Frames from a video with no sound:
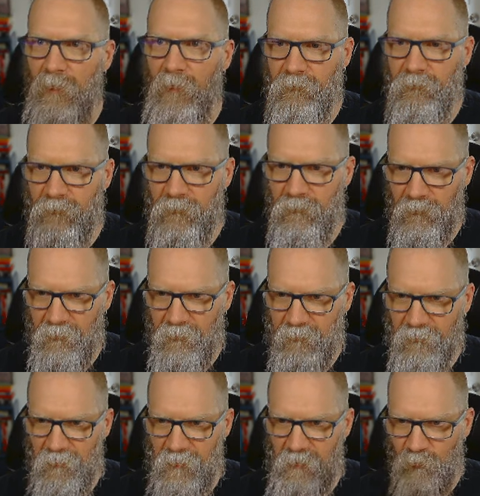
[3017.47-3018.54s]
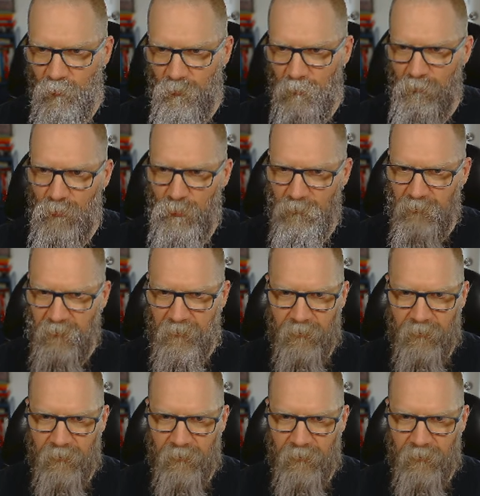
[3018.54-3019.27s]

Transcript: let's keep removing